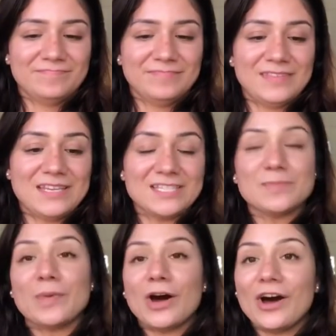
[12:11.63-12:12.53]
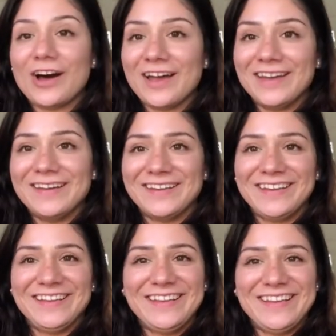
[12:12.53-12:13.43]
this pod
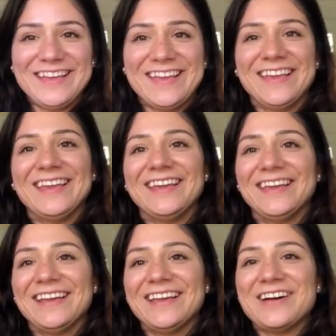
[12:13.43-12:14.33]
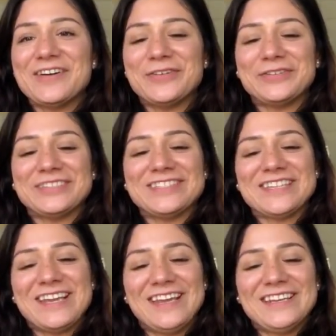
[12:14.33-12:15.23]
holds
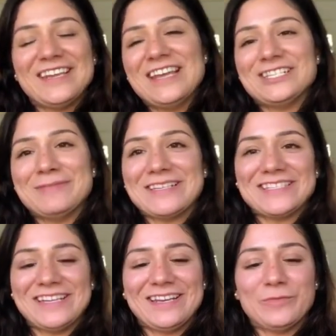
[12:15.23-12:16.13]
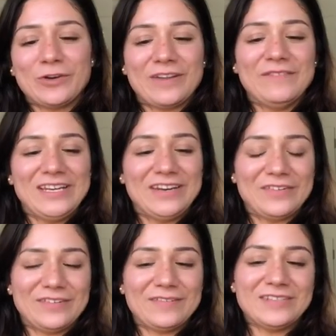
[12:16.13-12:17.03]
and it just makes it more convenient
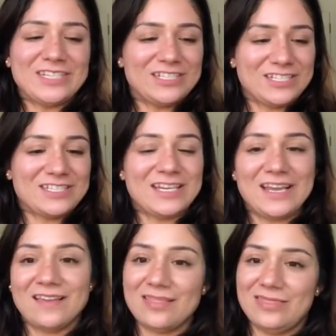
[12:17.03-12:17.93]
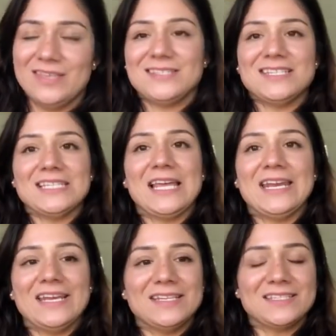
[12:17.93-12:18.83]
to just say this is
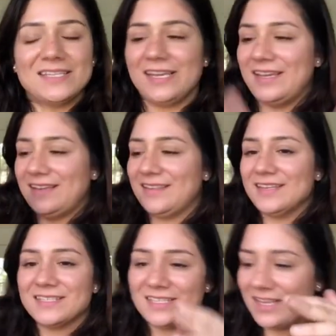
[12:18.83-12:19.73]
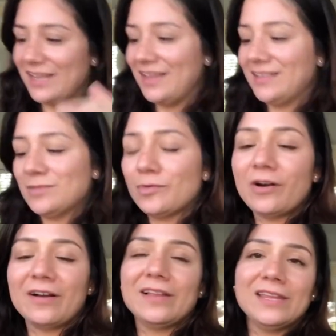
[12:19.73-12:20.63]
lettuce and this is
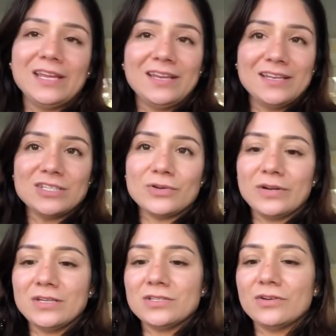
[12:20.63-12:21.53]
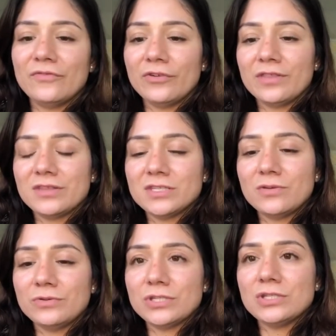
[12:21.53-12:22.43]
broccoli and so on and so forth so
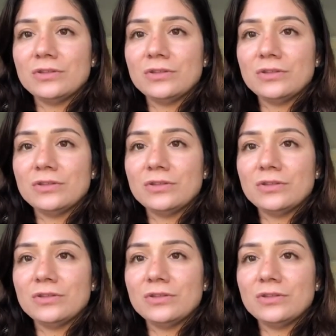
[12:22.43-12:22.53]
we'll just do